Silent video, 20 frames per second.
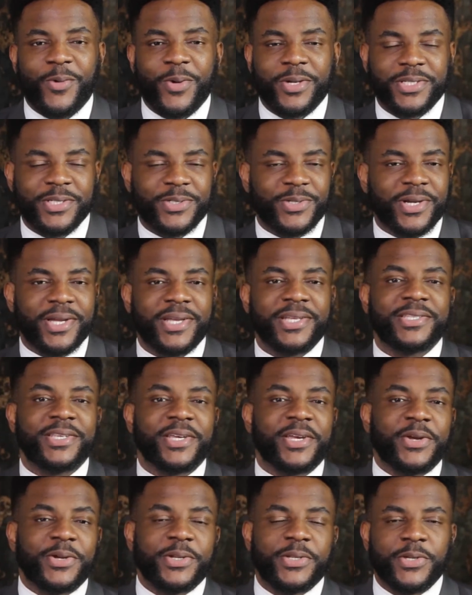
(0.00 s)
We're still talking
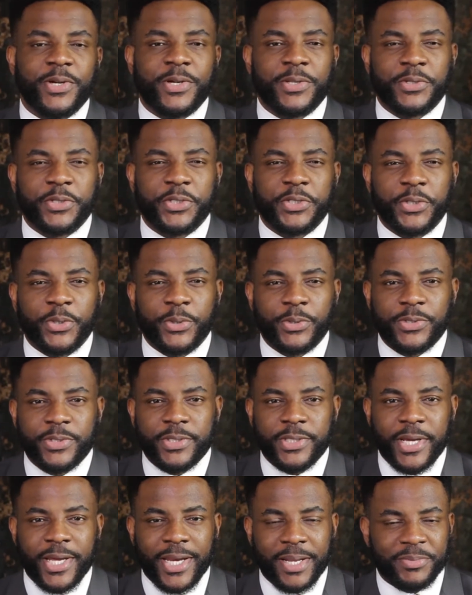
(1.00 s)
security on the show
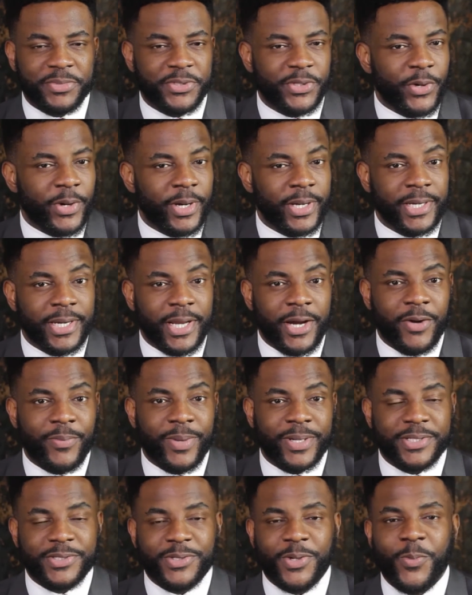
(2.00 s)
today, and I'm joined now
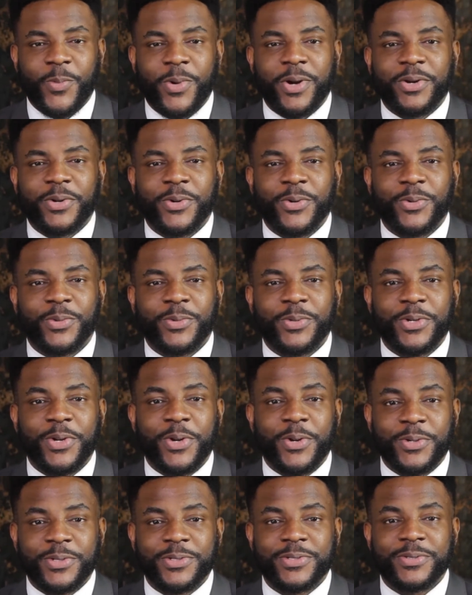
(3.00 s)
by someone who
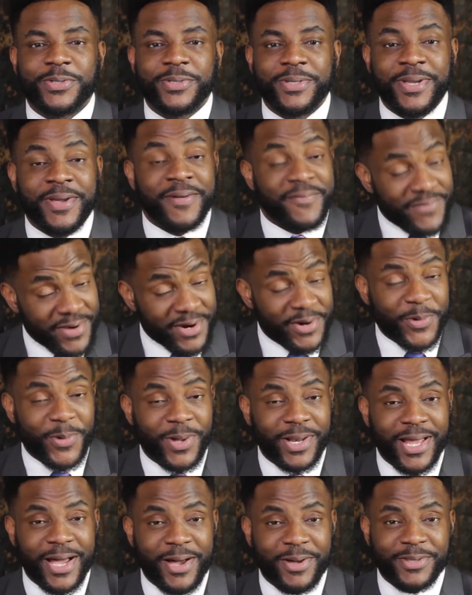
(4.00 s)
knows very
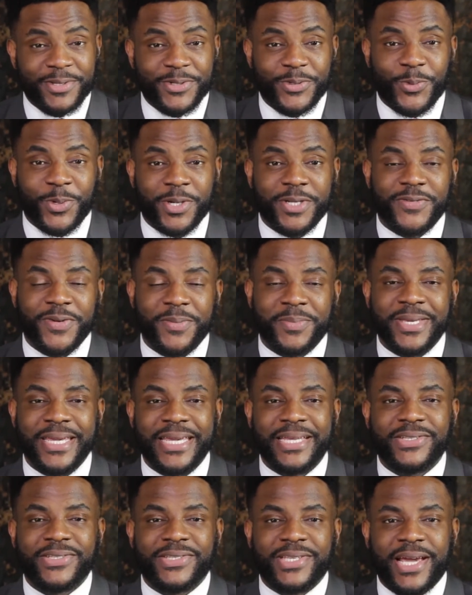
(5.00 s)
well how this works from the
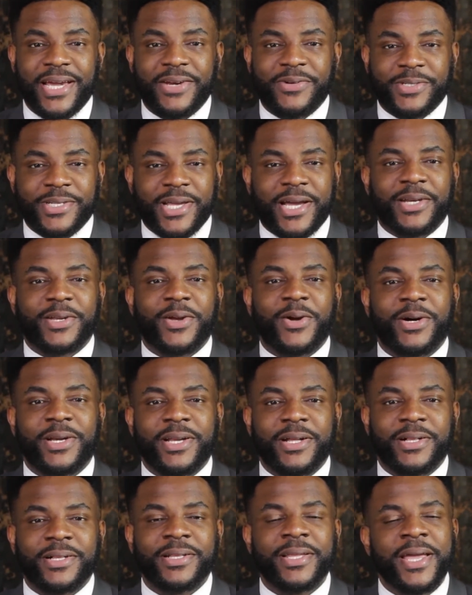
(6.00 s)
inside, retired
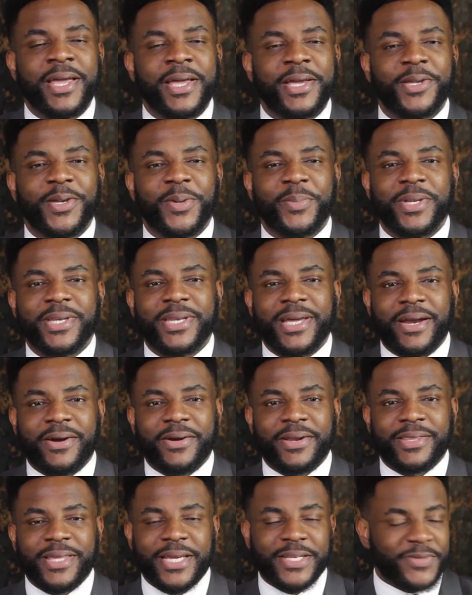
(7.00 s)
Col Yomi
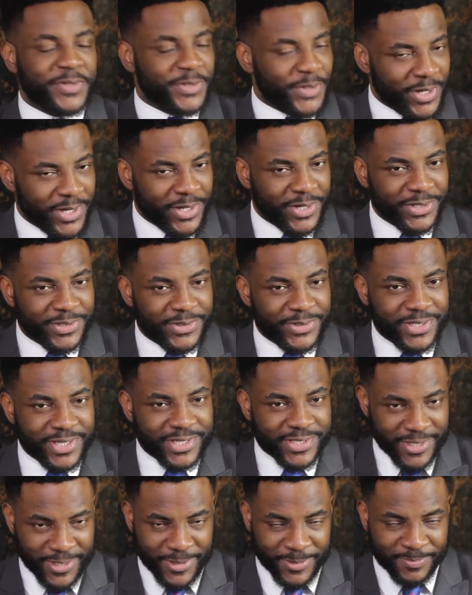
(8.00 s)
Dare. Thanks for joining us today,
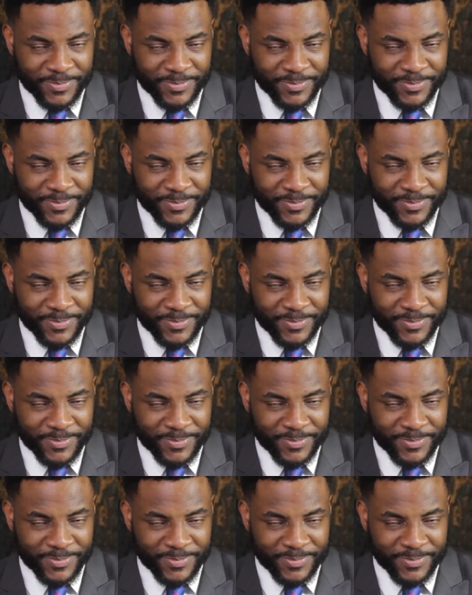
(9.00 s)
sir.